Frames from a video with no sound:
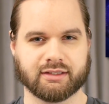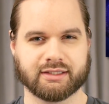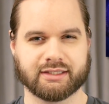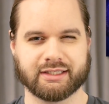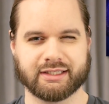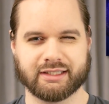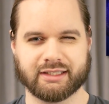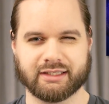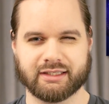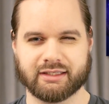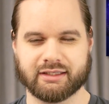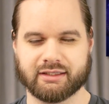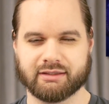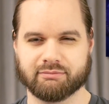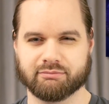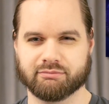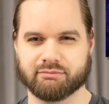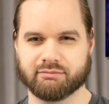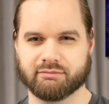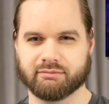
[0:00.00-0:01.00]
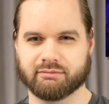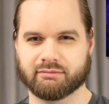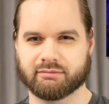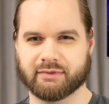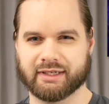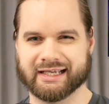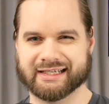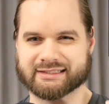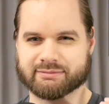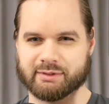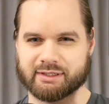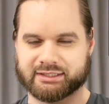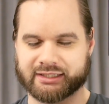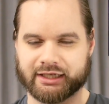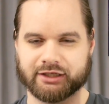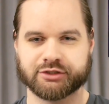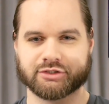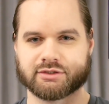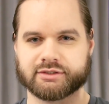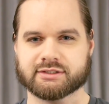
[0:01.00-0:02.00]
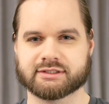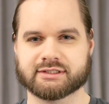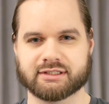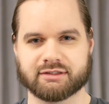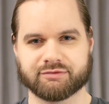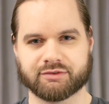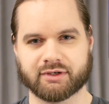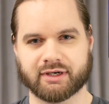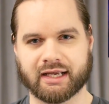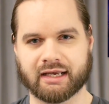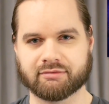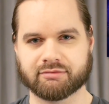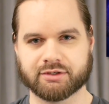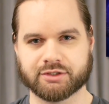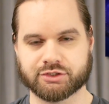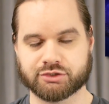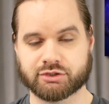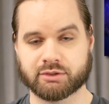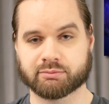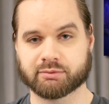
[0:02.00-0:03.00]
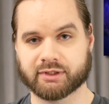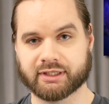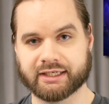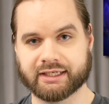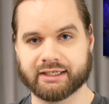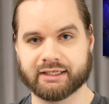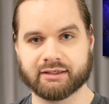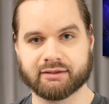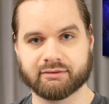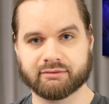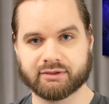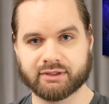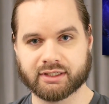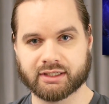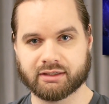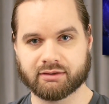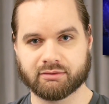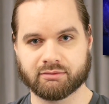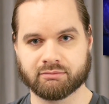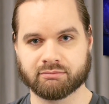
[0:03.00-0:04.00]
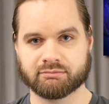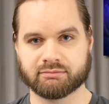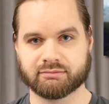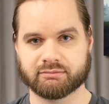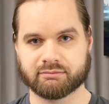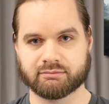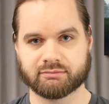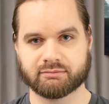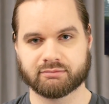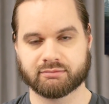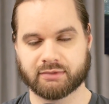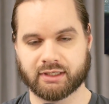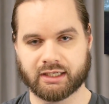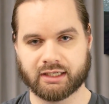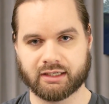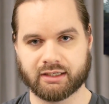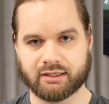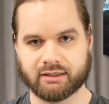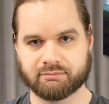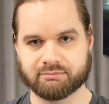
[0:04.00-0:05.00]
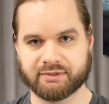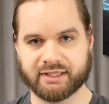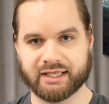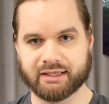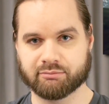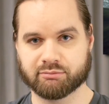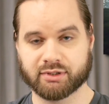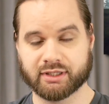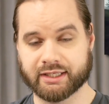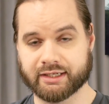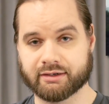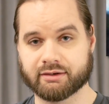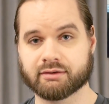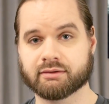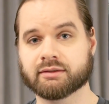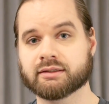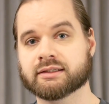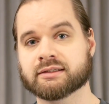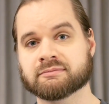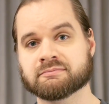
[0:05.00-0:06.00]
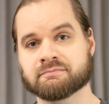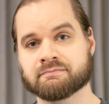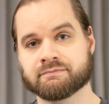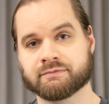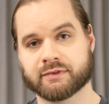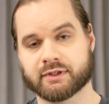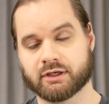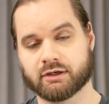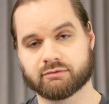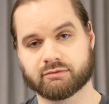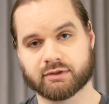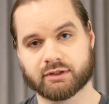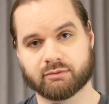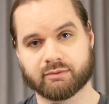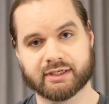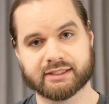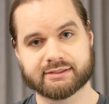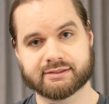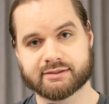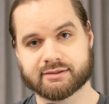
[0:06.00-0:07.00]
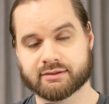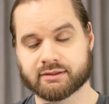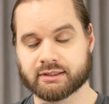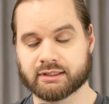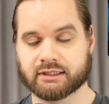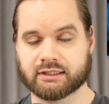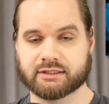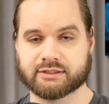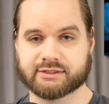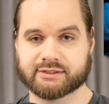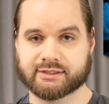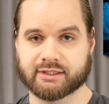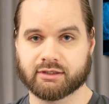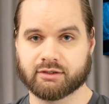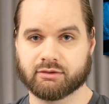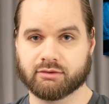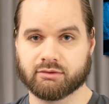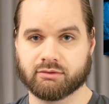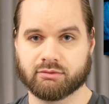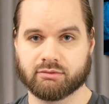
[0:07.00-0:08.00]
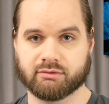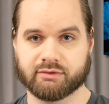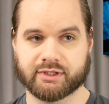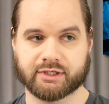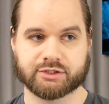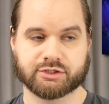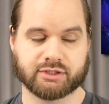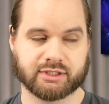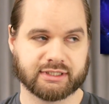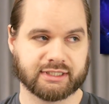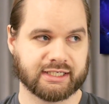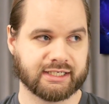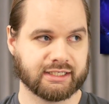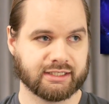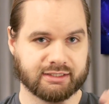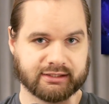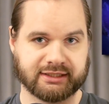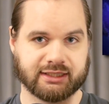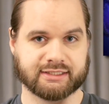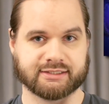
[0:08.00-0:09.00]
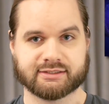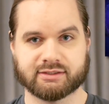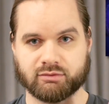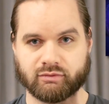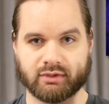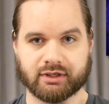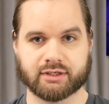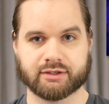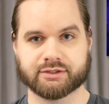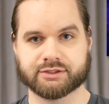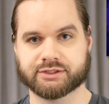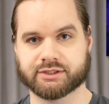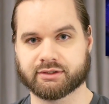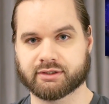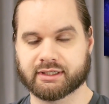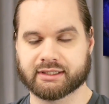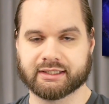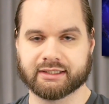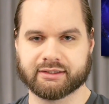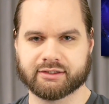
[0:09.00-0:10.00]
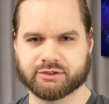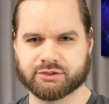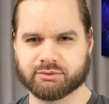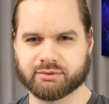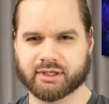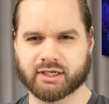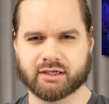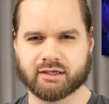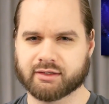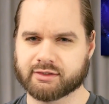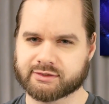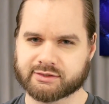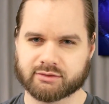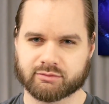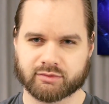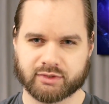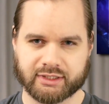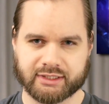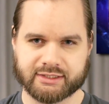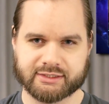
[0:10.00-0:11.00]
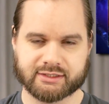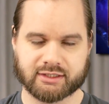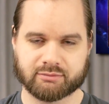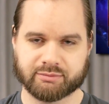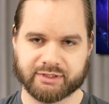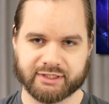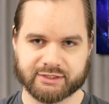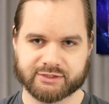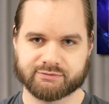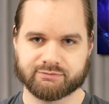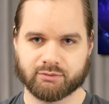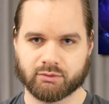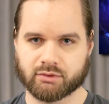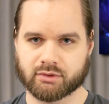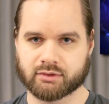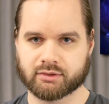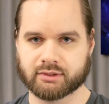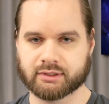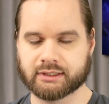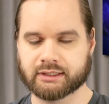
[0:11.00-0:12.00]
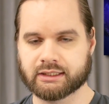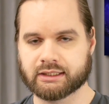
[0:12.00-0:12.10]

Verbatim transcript: the expectations of your average AAA, you know, game player over in the West. So they're trying to kind of test the waters here. I think they're doing a console release on PS4